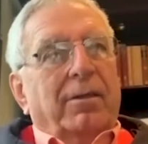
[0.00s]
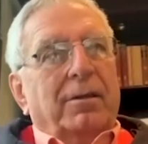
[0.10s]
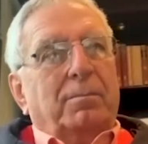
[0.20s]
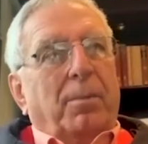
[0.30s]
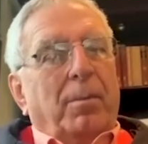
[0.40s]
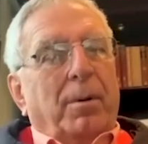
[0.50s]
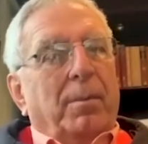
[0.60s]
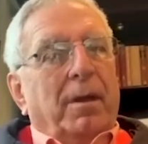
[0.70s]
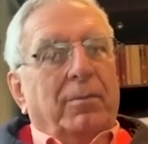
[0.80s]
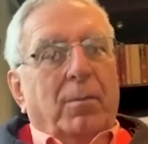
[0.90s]
This
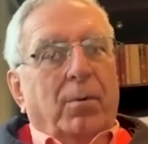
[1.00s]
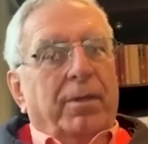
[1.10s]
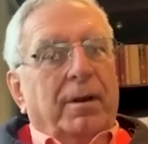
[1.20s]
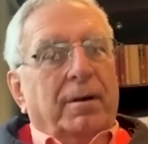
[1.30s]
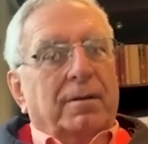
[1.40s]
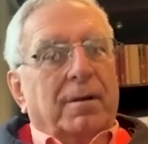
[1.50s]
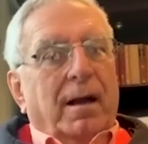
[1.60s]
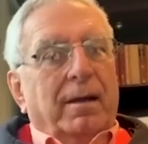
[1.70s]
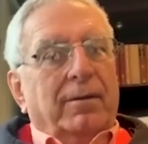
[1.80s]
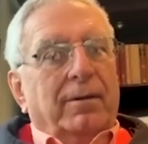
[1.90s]
problem is more than a
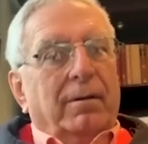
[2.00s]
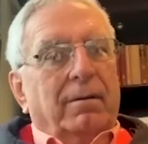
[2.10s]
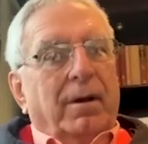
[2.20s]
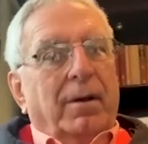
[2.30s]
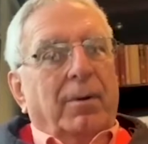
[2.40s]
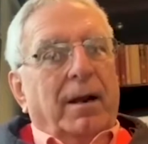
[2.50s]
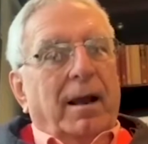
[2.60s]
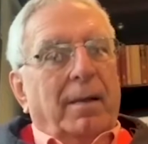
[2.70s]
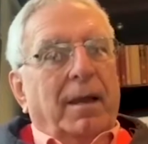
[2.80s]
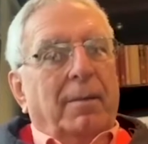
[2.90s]
disguise. You know, we're
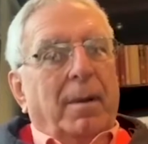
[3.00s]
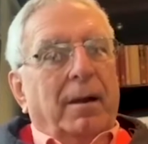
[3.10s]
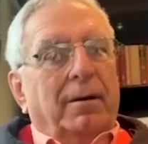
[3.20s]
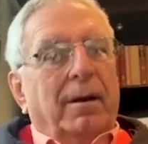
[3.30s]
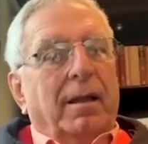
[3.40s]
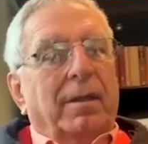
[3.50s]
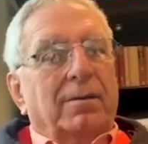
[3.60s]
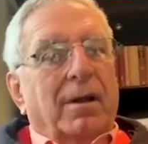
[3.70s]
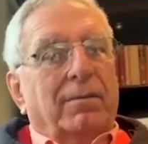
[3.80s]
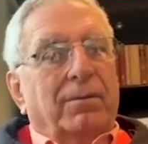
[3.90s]
climbing a mountain and
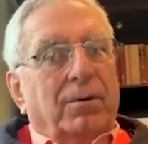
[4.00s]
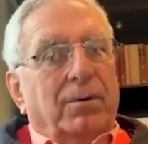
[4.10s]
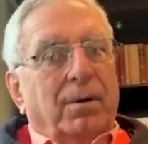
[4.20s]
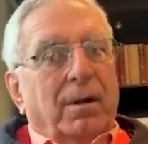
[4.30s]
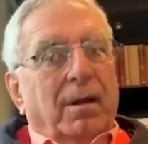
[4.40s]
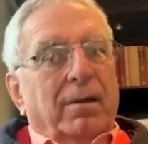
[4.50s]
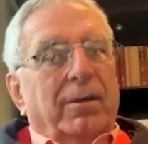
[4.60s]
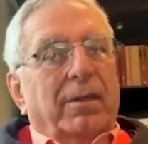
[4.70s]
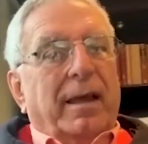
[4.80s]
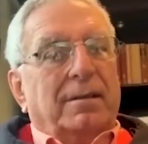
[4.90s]
there's no view.
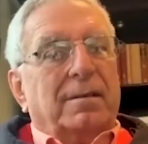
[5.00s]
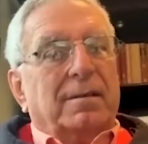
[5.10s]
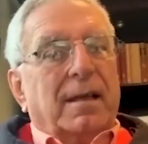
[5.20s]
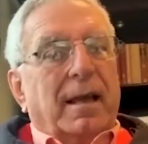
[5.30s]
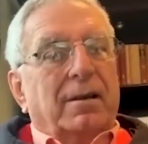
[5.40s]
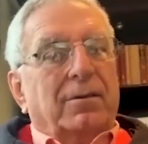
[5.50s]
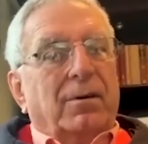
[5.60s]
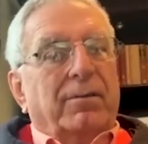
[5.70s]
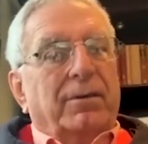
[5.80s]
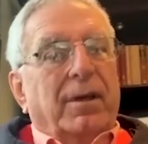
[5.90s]
So that's the
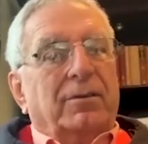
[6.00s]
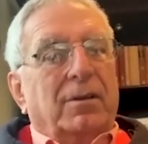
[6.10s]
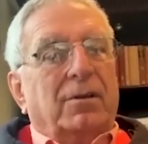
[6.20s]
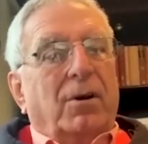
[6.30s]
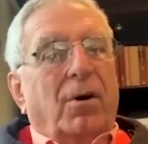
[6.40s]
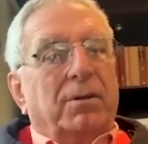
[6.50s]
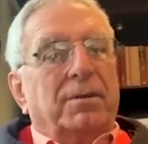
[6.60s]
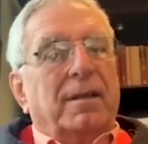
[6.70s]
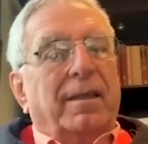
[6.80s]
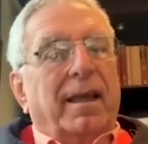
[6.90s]
sadness of us. I just
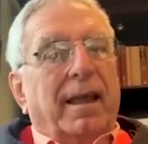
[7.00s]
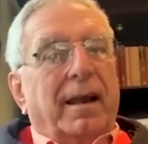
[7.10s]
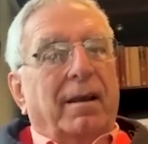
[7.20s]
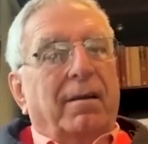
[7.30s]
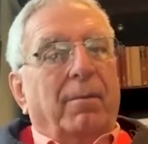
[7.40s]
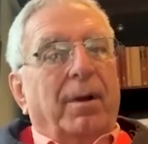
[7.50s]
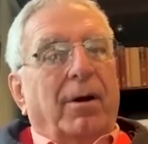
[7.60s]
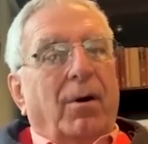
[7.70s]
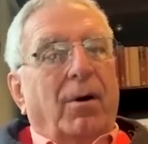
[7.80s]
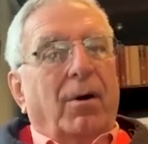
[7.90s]
can't see the end.
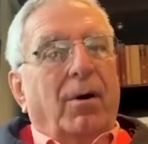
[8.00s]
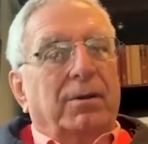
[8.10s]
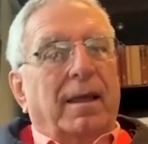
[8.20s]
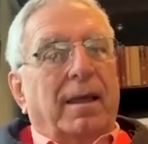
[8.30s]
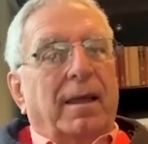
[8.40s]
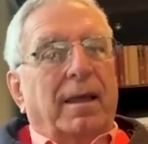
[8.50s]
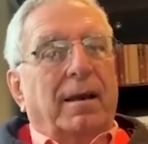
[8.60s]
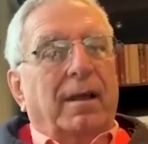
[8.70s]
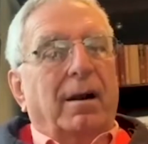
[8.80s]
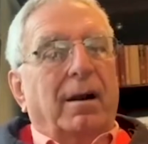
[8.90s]
We can't see
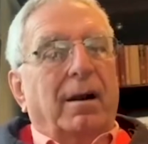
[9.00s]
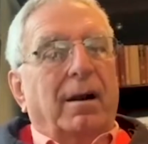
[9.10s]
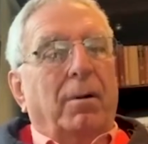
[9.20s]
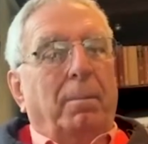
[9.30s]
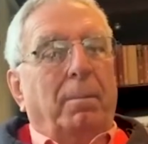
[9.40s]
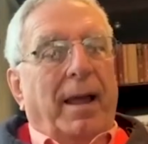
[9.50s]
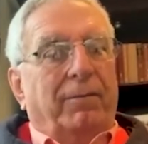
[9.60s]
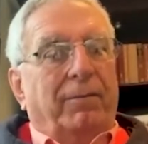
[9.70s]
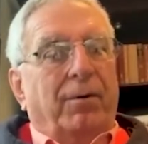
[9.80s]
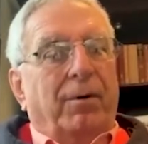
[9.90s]
the end of the tunnel. We
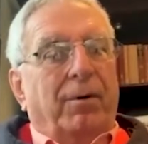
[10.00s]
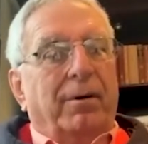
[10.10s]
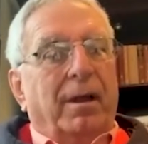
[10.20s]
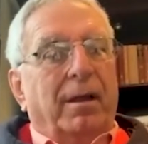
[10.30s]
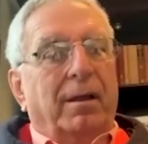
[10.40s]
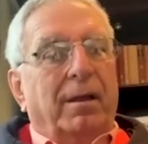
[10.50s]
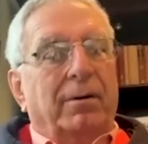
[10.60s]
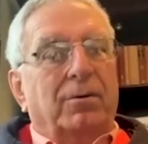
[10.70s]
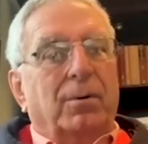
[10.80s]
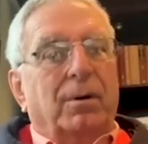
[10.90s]
can't plan for a
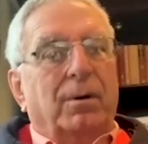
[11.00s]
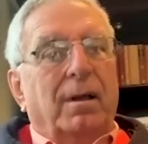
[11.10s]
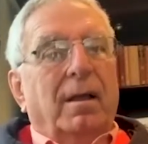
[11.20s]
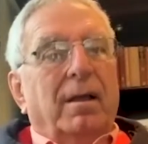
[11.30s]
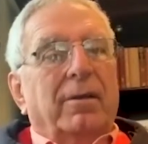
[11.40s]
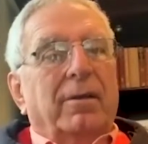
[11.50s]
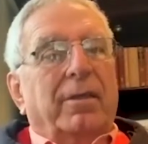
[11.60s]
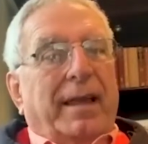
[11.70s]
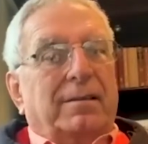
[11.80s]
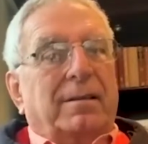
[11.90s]
renewal.
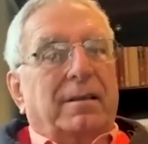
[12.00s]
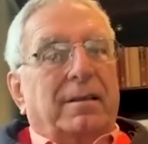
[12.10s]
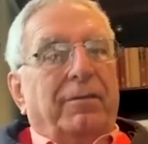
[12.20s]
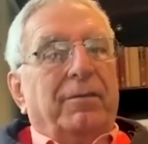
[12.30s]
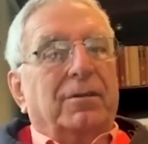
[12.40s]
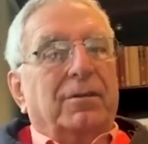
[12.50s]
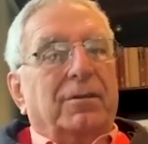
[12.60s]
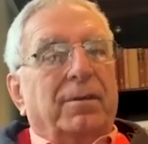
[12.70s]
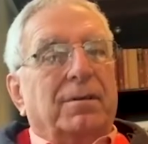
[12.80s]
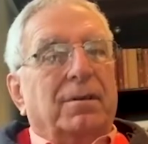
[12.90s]
So that's the
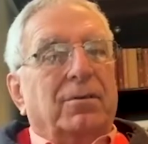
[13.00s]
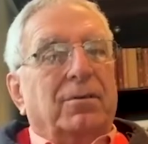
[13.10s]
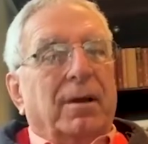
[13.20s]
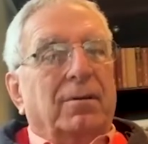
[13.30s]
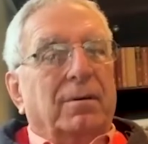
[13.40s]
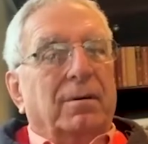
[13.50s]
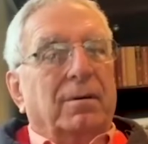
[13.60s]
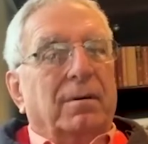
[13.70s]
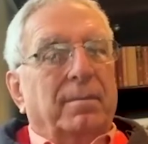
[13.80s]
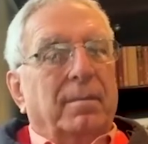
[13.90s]
toughness of this
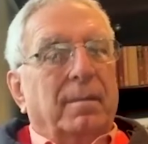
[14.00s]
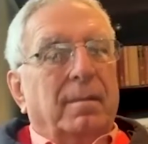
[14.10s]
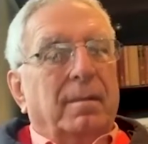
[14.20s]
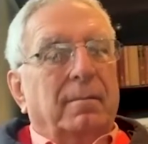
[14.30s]
situation.